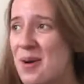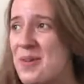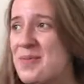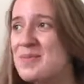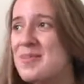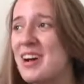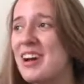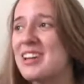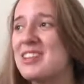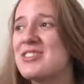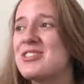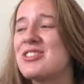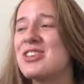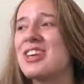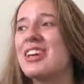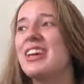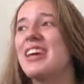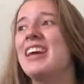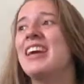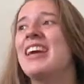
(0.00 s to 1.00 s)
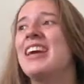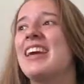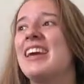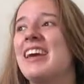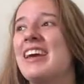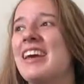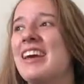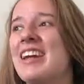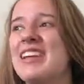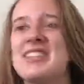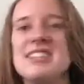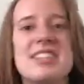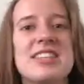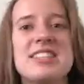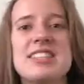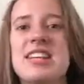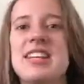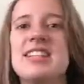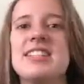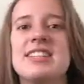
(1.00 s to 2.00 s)
much. It's
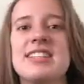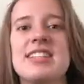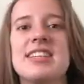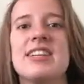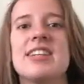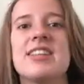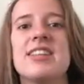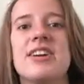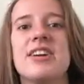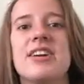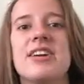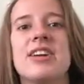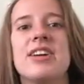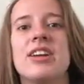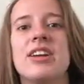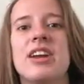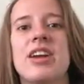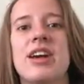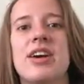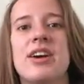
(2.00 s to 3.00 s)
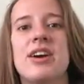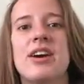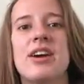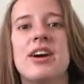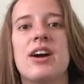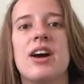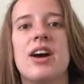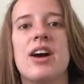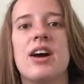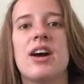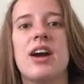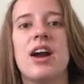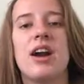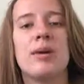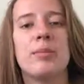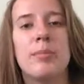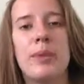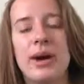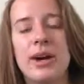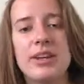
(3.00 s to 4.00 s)
this idea that
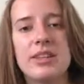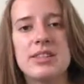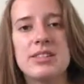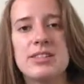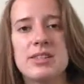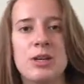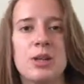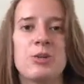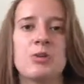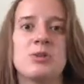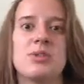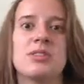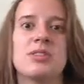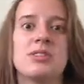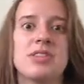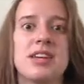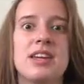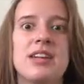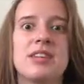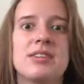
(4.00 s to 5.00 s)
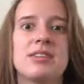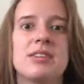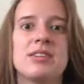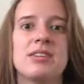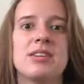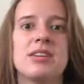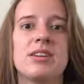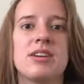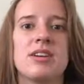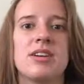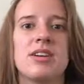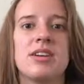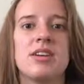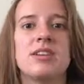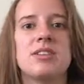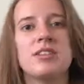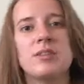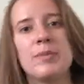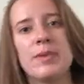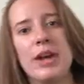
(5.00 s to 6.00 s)
our body's natural states
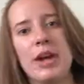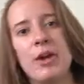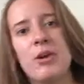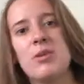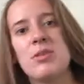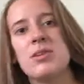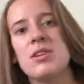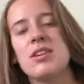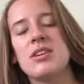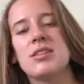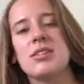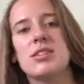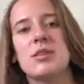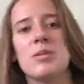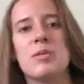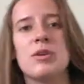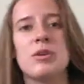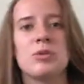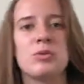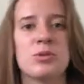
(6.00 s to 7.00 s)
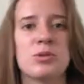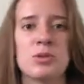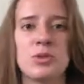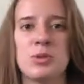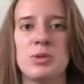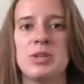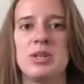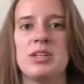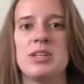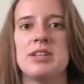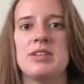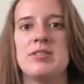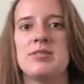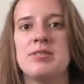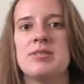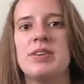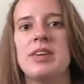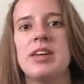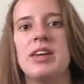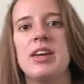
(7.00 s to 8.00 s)
is to be healthy, is to be
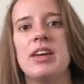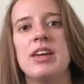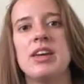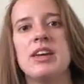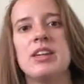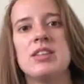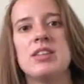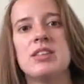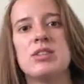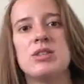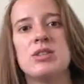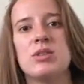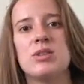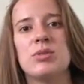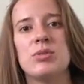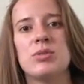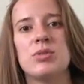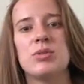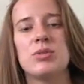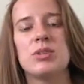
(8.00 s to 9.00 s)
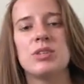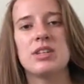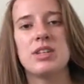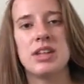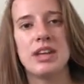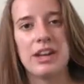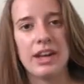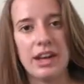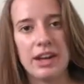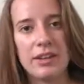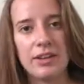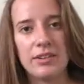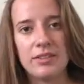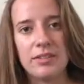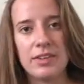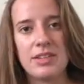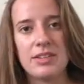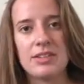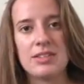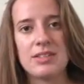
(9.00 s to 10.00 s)
restorative, is to take care of
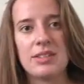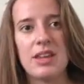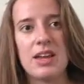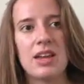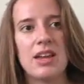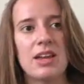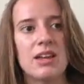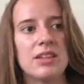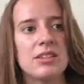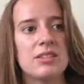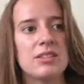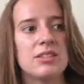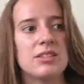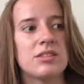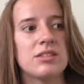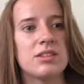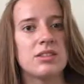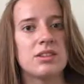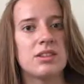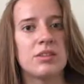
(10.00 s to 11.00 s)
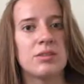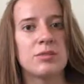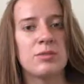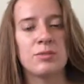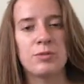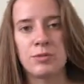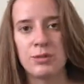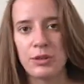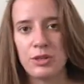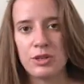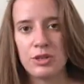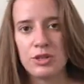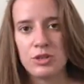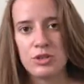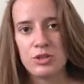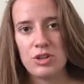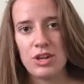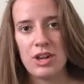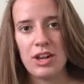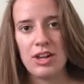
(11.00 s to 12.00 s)
us and to
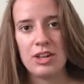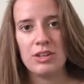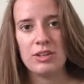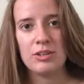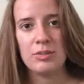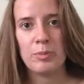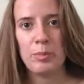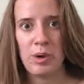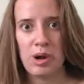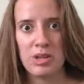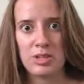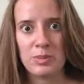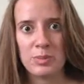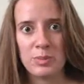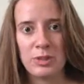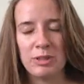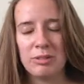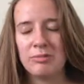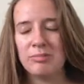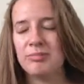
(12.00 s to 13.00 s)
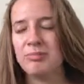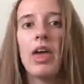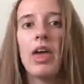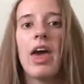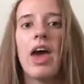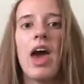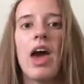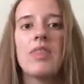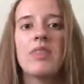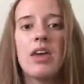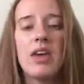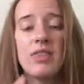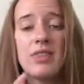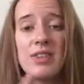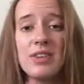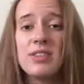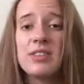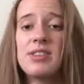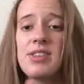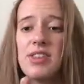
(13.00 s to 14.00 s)
flourish and prosper. And that
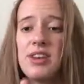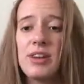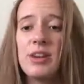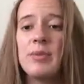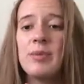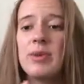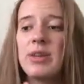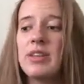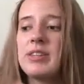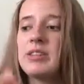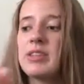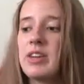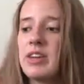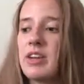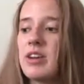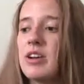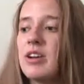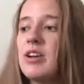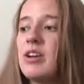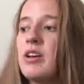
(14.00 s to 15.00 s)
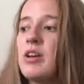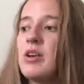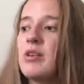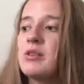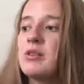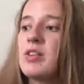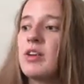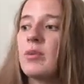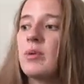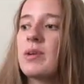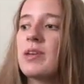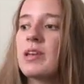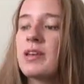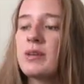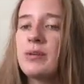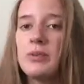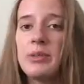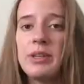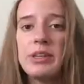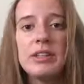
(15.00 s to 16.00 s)
this therapy is here so that we
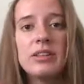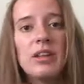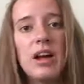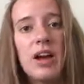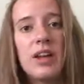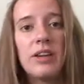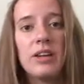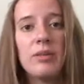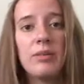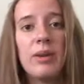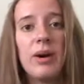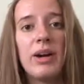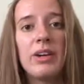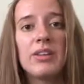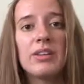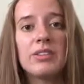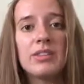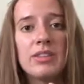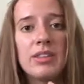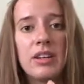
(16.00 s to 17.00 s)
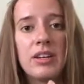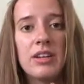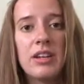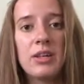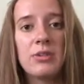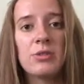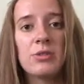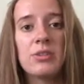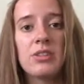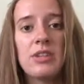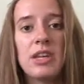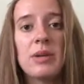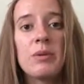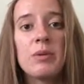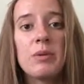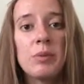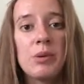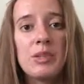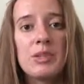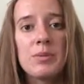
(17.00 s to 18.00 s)
can realign our bodies to that natural state
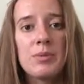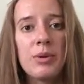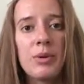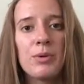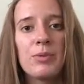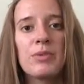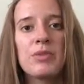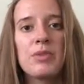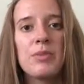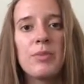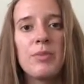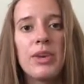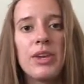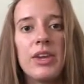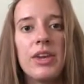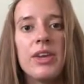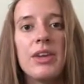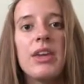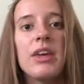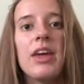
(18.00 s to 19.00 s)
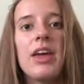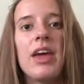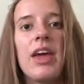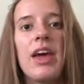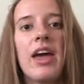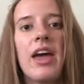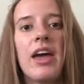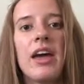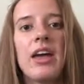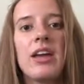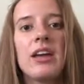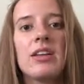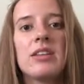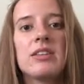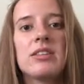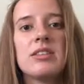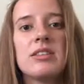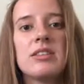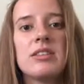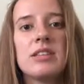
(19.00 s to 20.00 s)
where we're supposed to be,
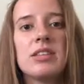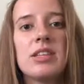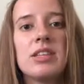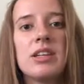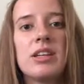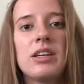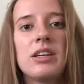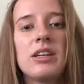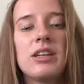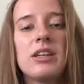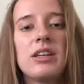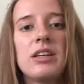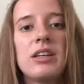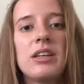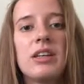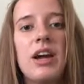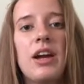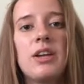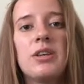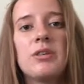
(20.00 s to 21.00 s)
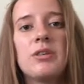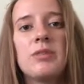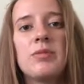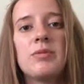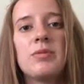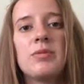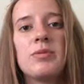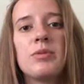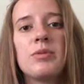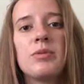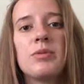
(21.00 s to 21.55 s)
and kind of